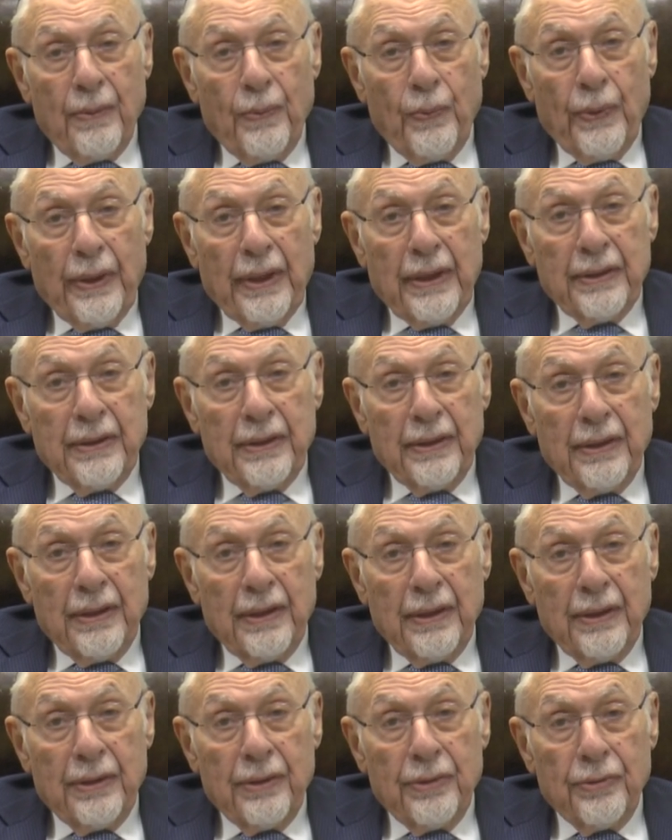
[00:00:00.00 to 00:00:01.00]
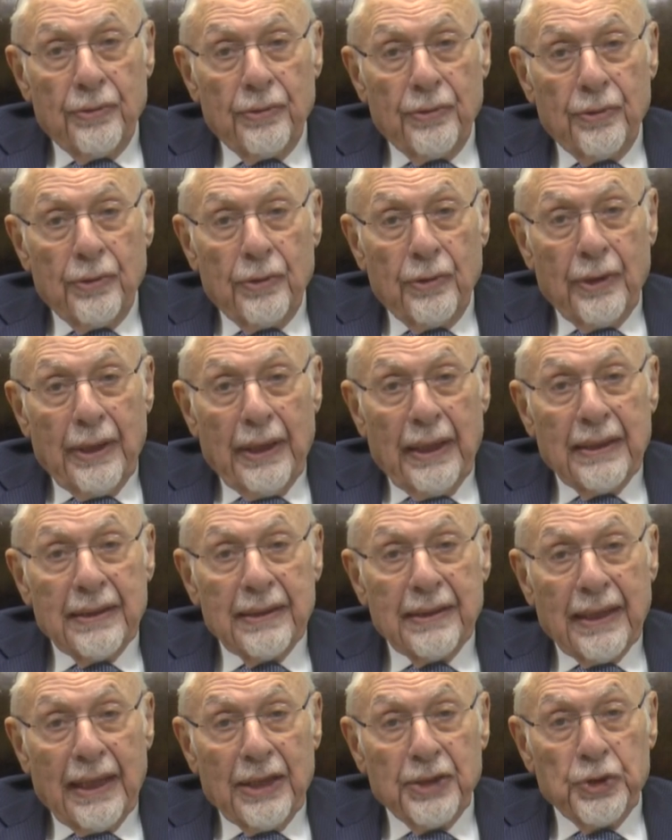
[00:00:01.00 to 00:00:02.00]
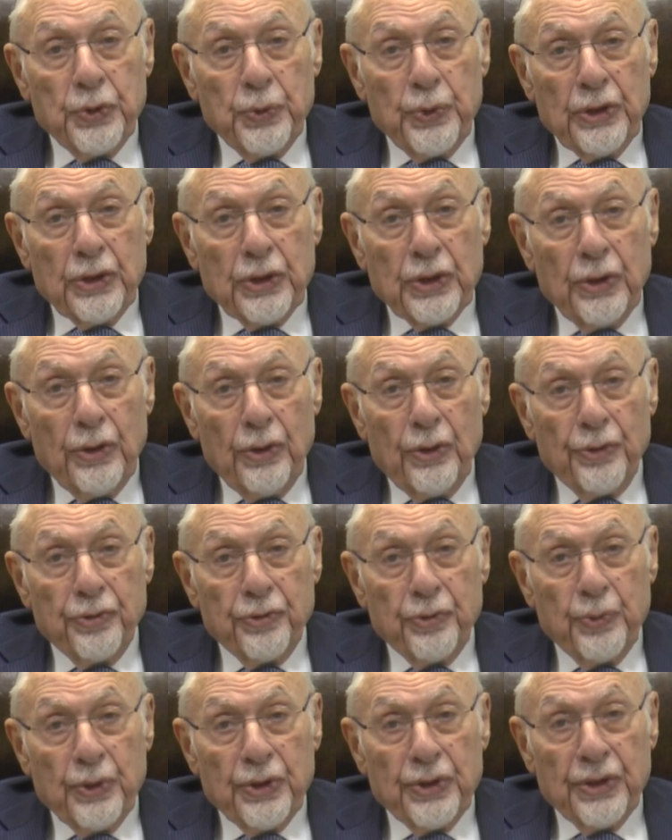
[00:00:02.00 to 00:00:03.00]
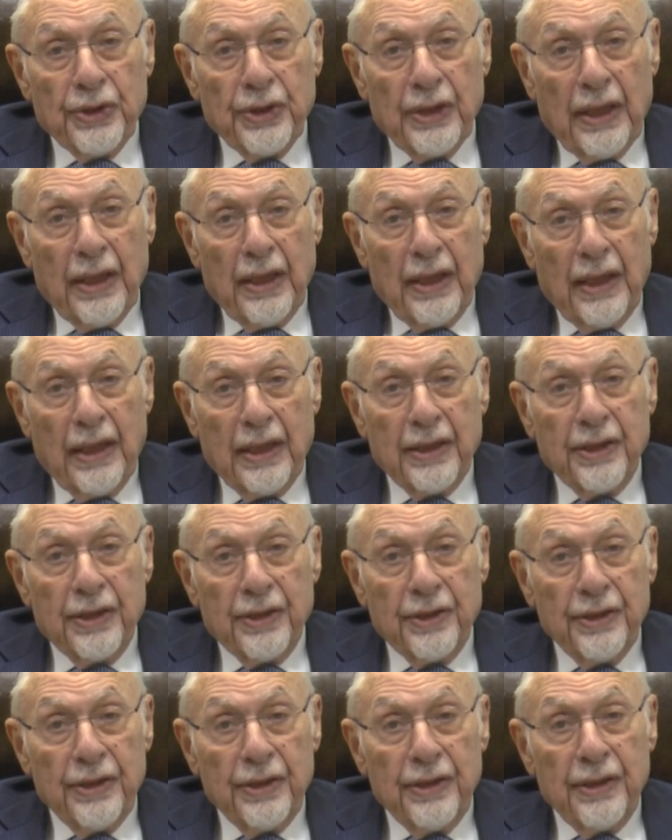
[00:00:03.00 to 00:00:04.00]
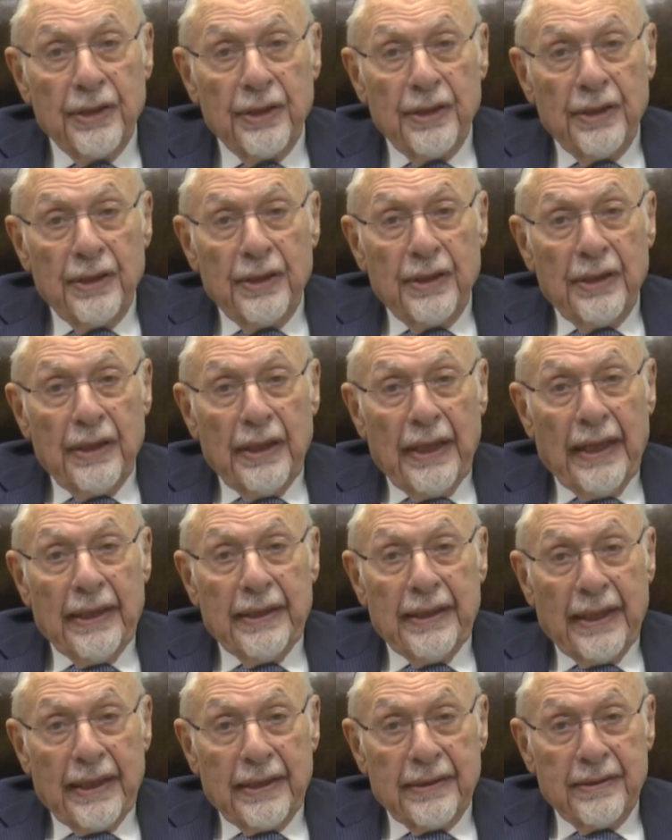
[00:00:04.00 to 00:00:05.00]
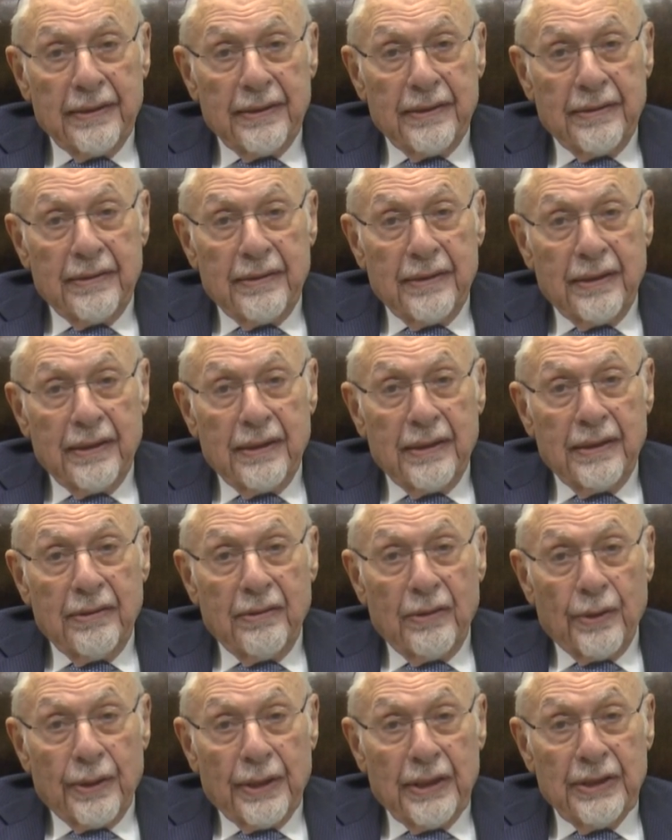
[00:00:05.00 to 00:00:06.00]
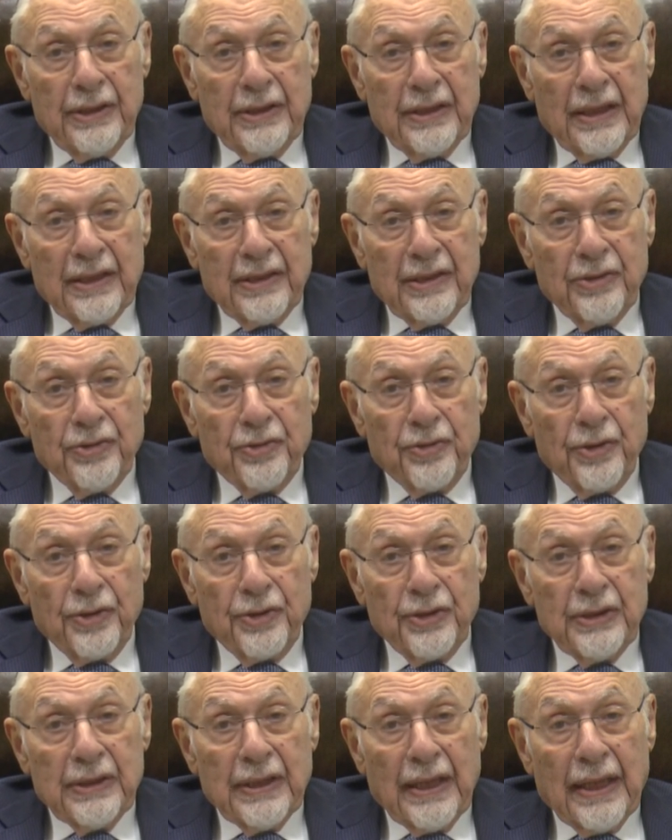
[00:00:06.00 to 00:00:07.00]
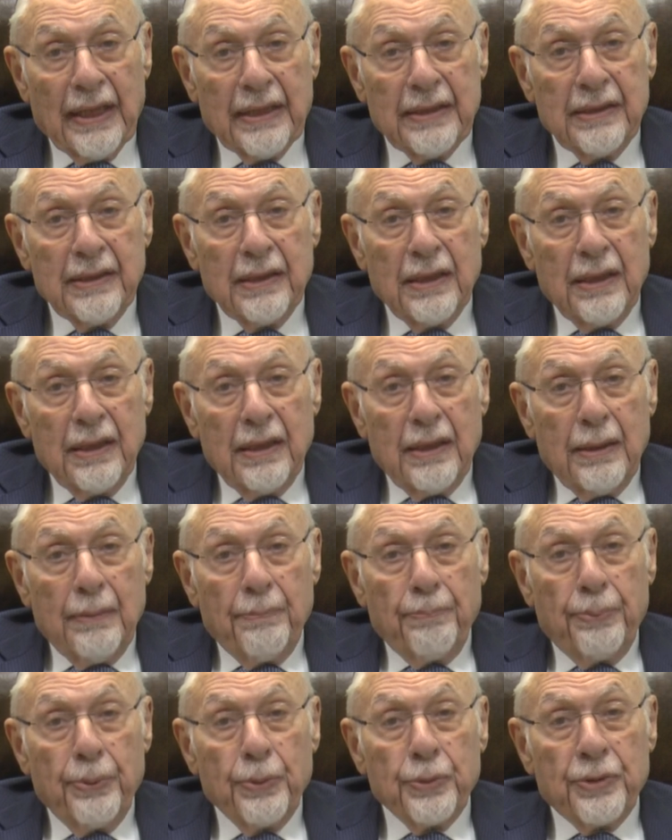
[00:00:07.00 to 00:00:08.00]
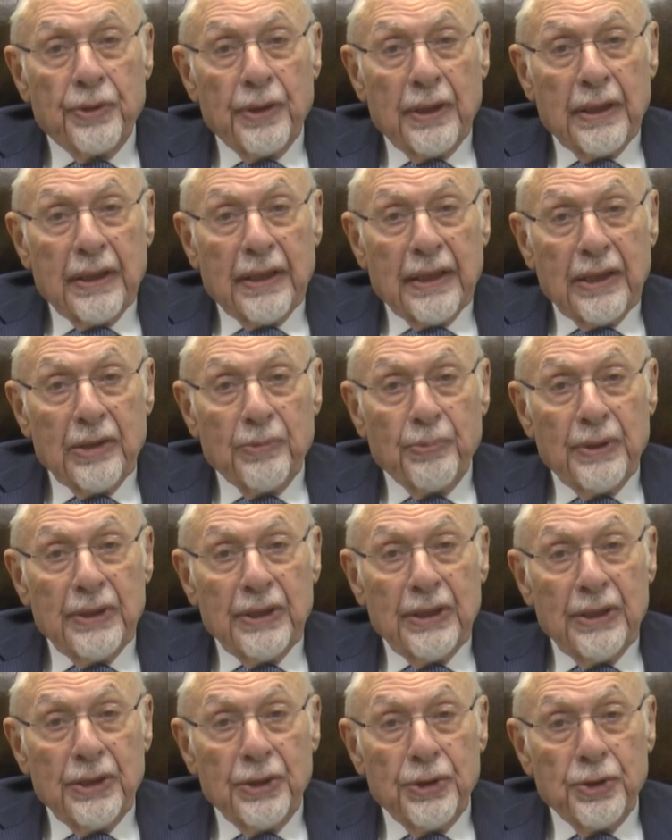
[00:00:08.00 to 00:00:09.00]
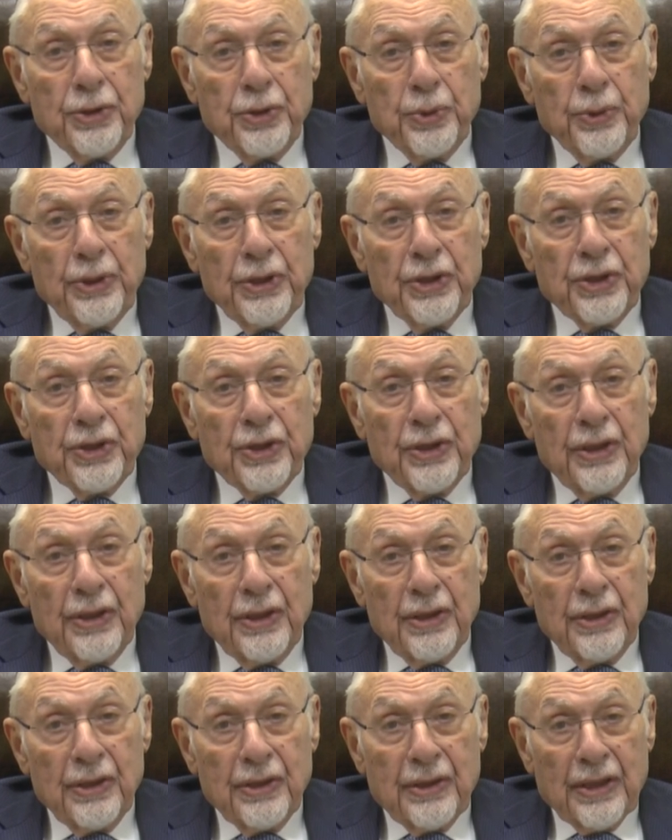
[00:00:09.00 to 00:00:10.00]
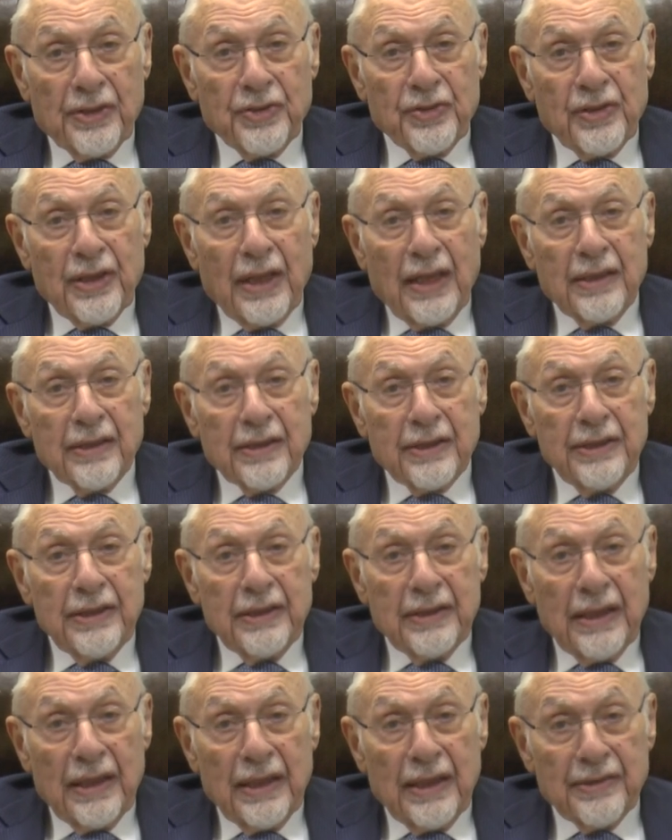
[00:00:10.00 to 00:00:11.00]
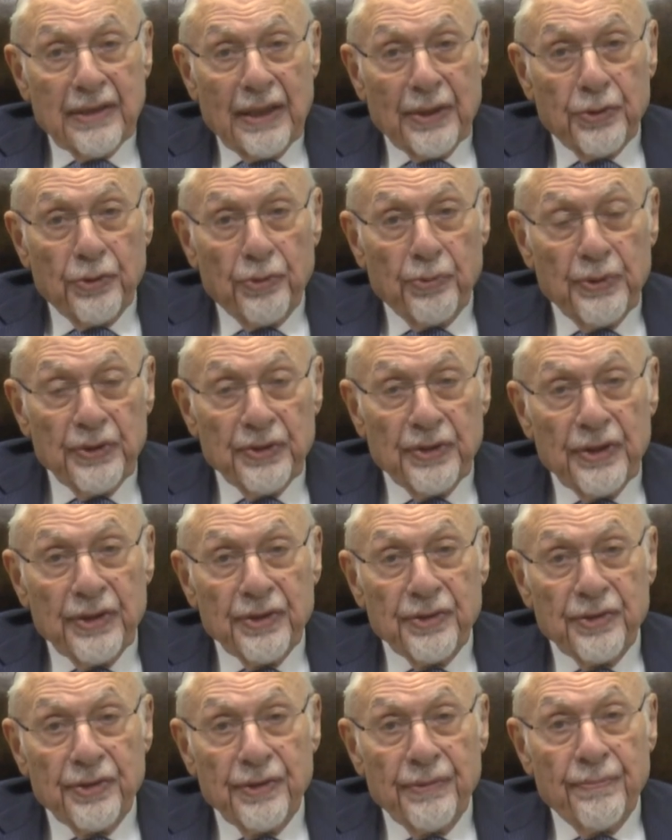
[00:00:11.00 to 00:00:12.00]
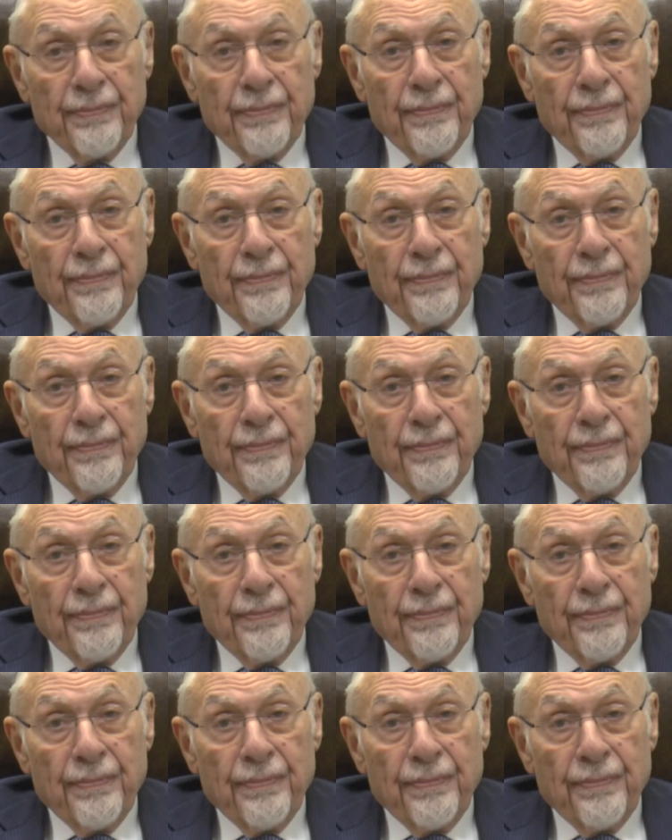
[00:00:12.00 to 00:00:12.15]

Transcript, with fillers: when the anti-Jewish laws which Hungary enacted already in 1939 put a great many Jewish textile retailers out of business.